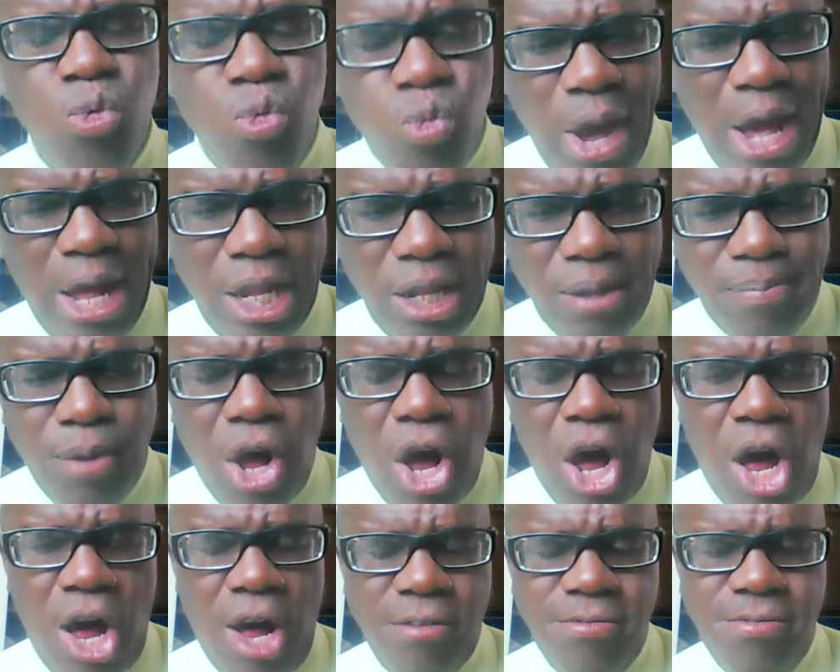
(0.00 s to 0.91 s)
realm
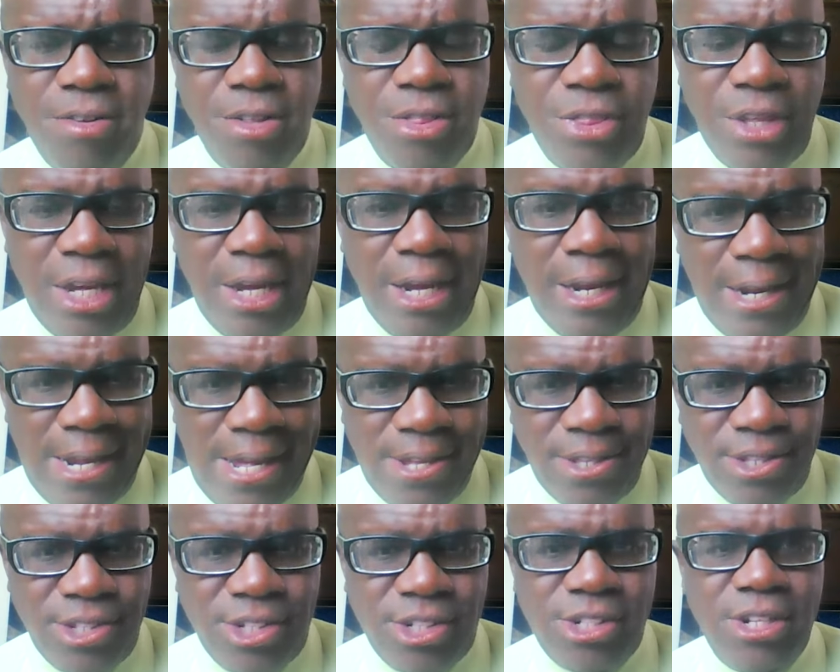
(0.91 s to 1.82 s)
of the
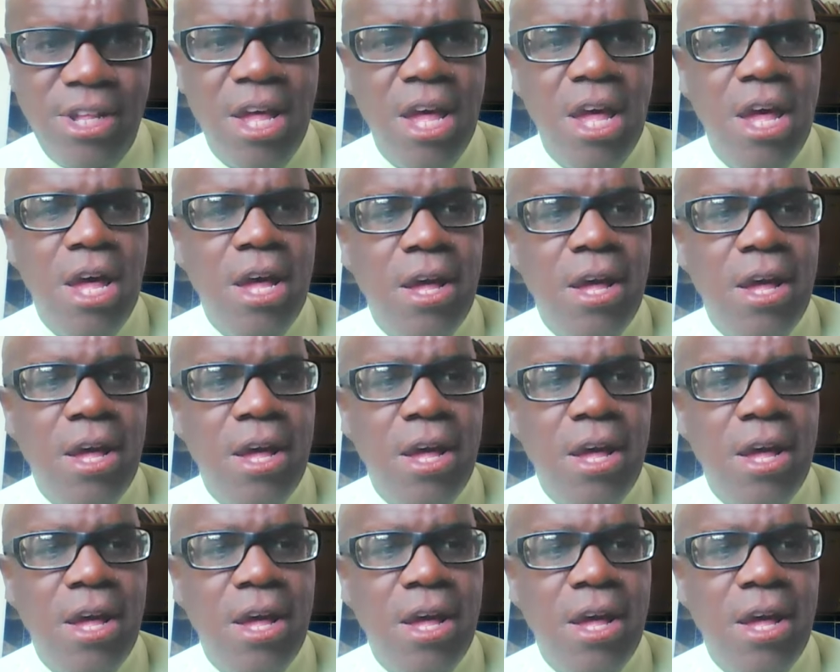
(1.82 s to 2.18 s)
elites.